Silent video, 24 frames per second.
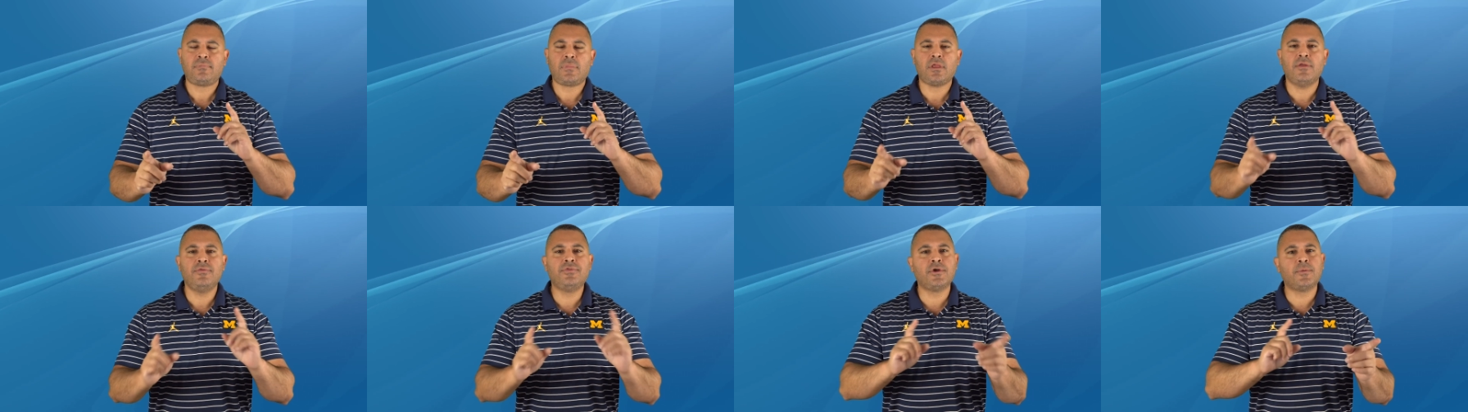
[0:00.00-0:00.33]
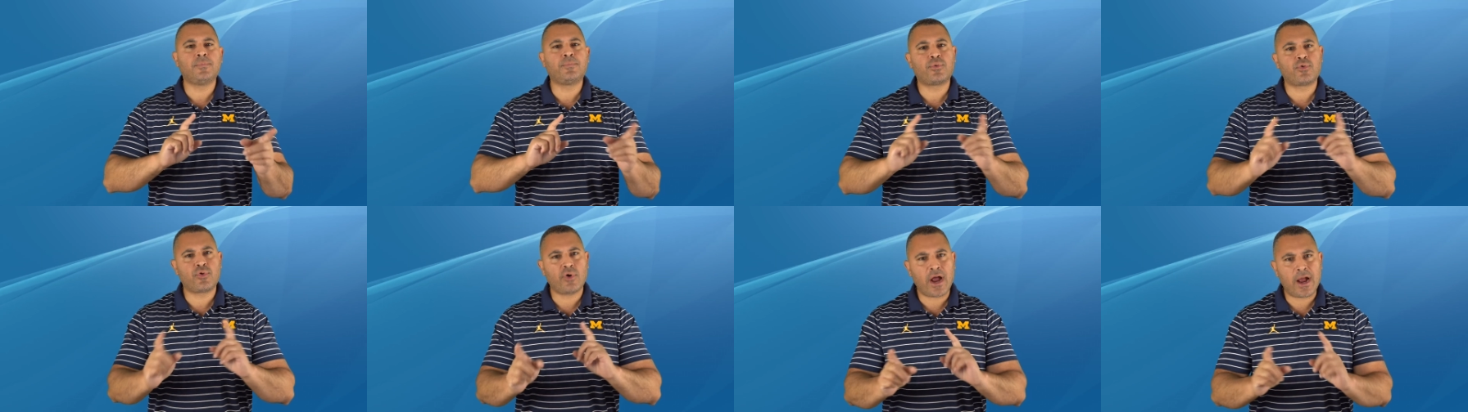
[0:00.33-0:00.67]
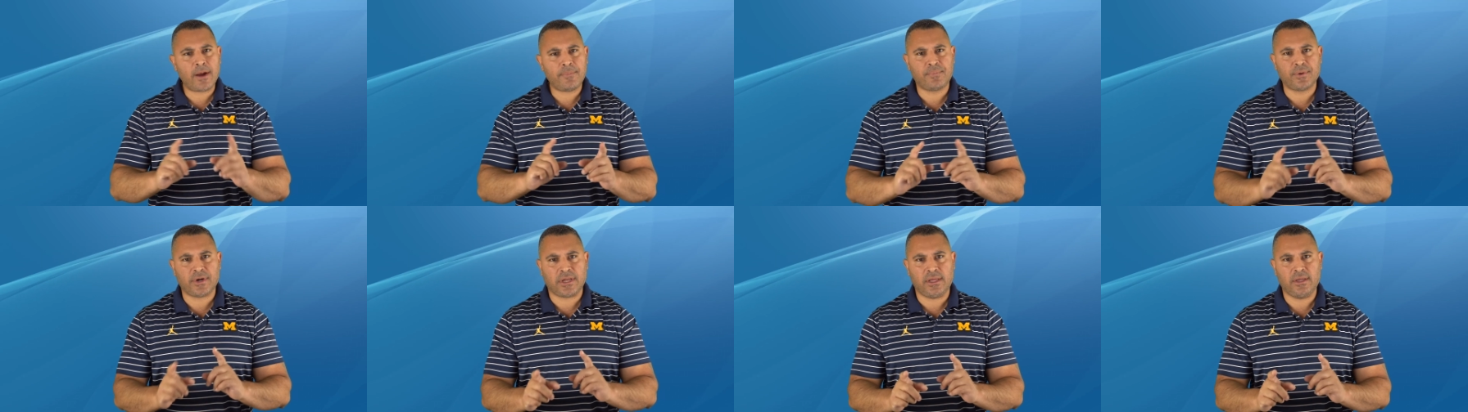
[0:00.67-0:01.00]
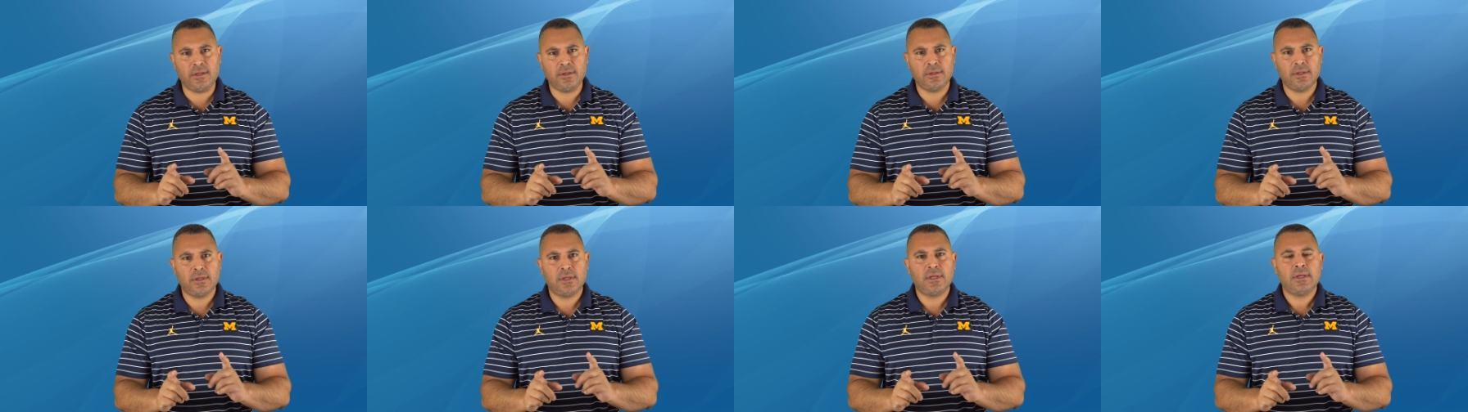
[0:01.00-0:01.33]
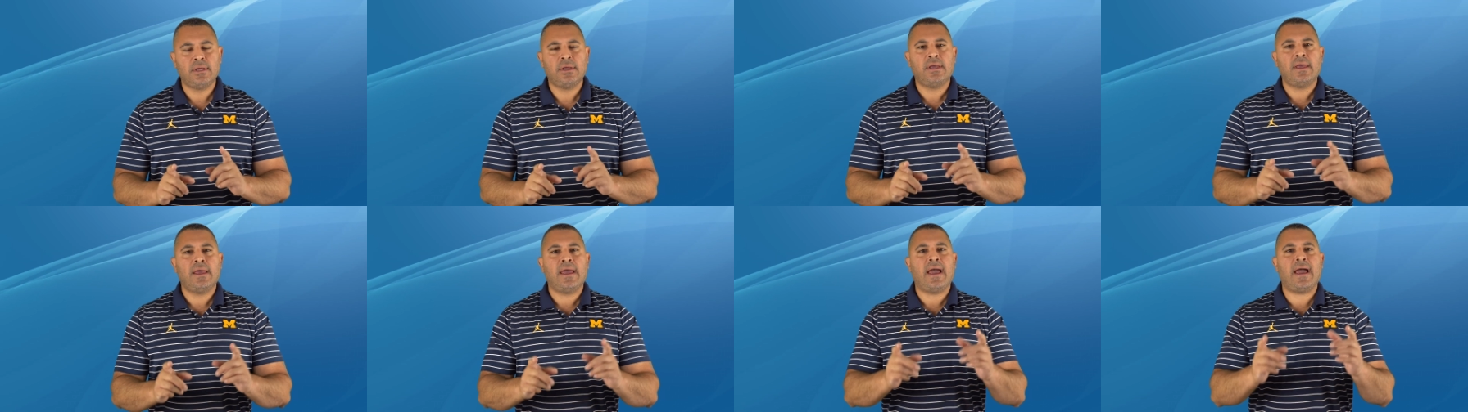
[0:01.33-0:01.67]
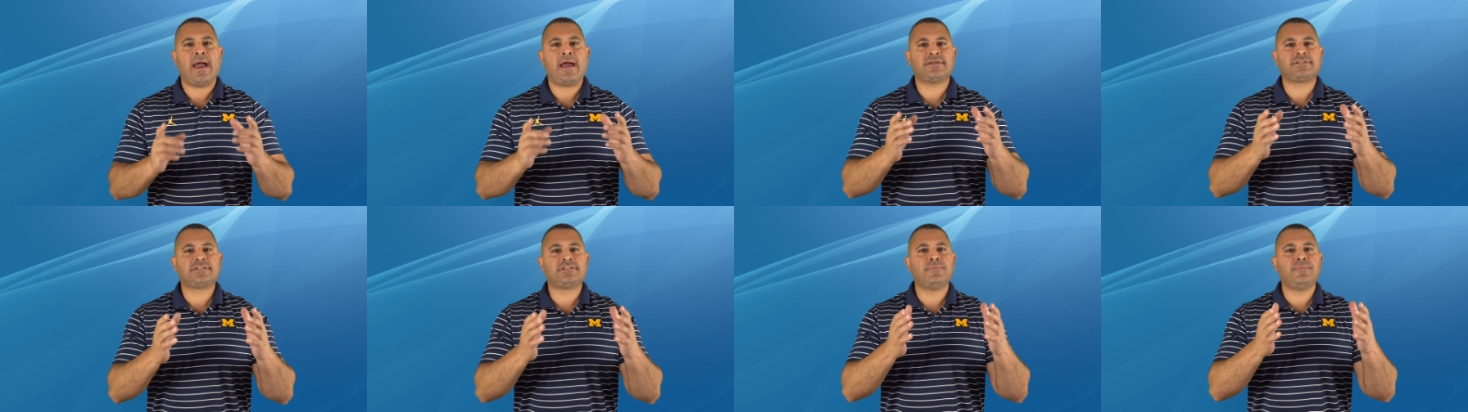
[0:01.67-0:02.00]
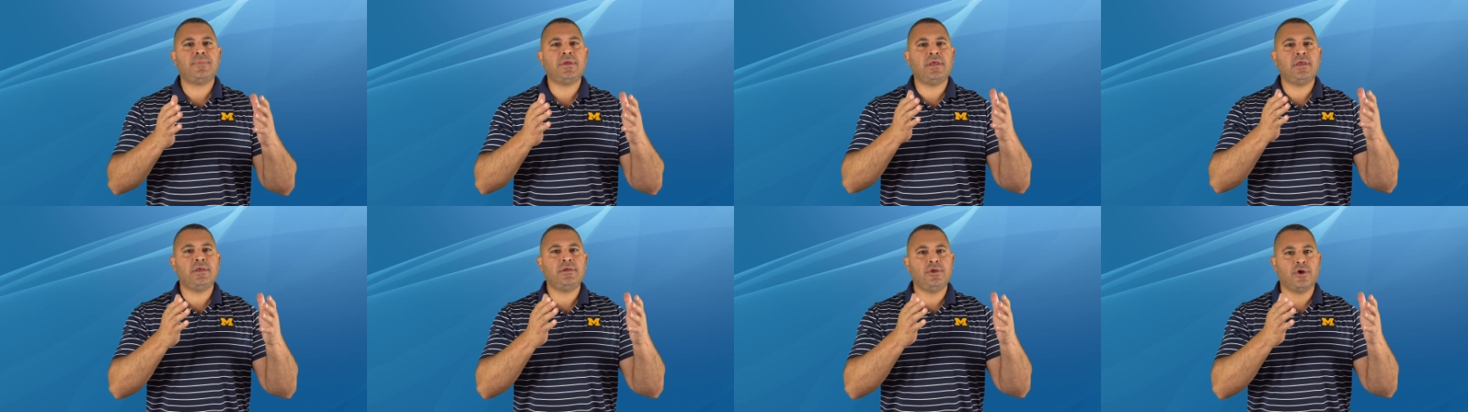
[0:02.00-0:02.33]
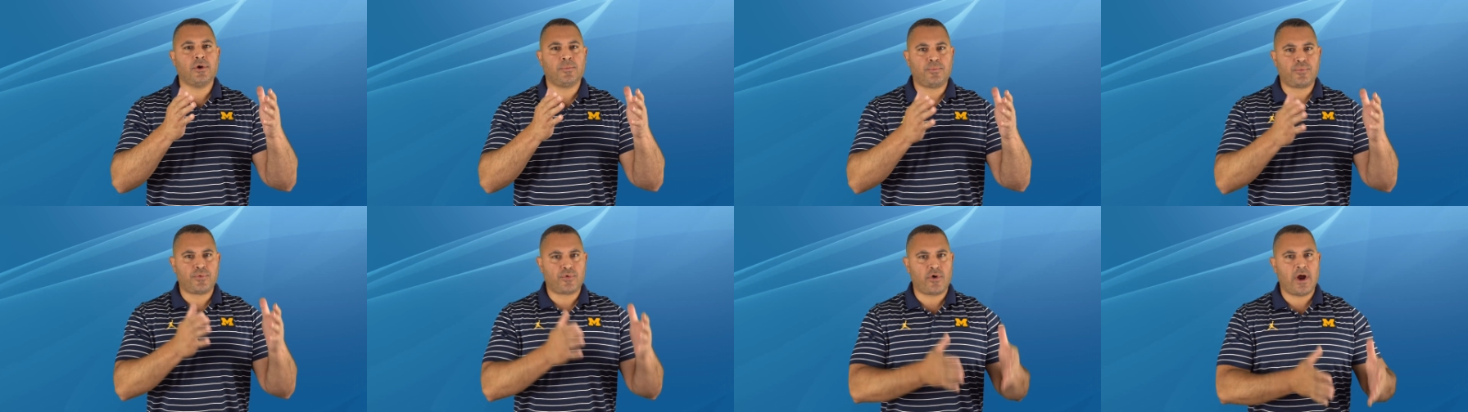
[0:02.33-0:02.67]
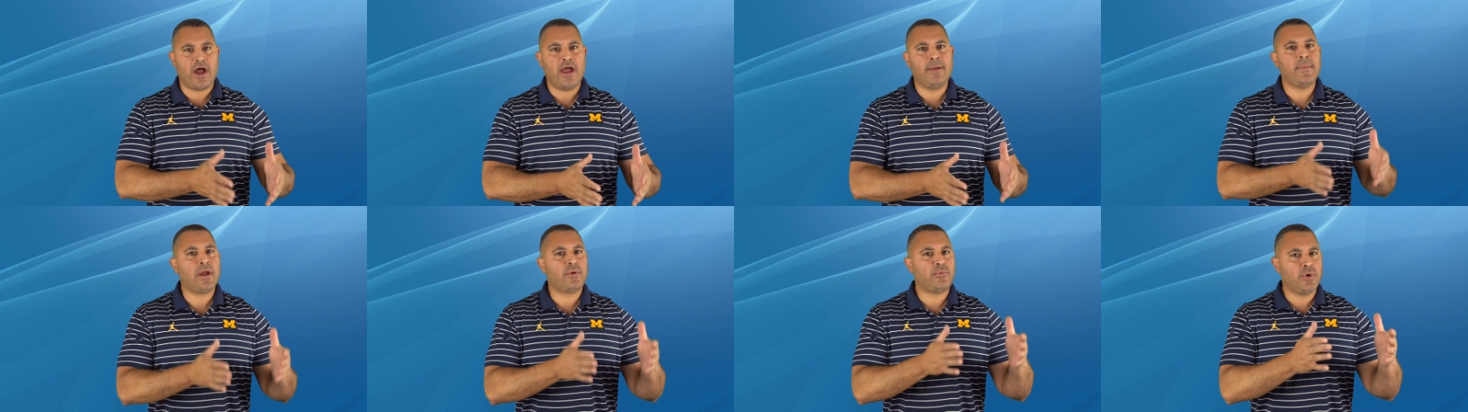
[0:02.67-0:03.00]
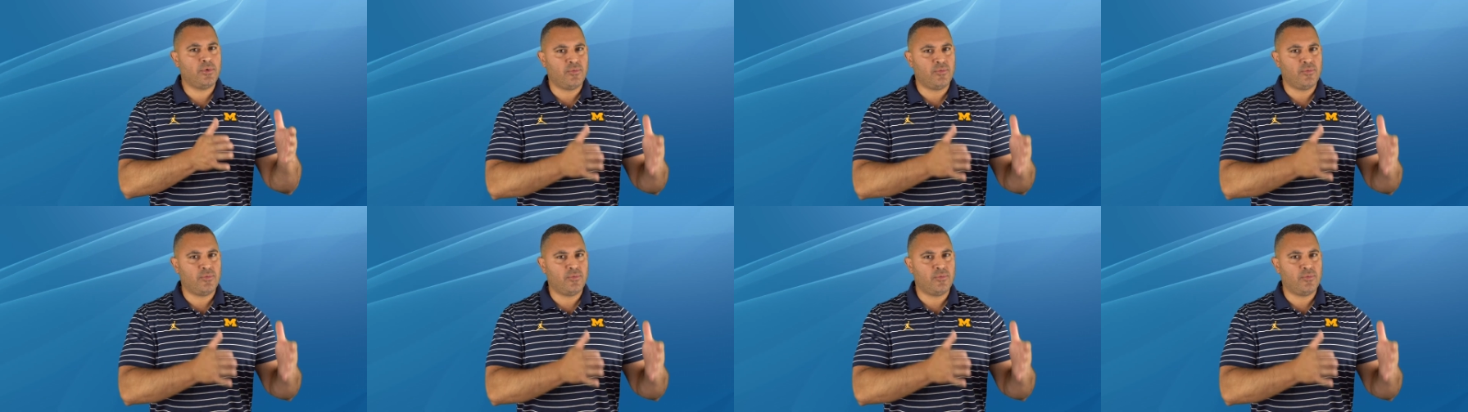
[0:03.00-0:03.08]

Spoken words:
The property has to be your primary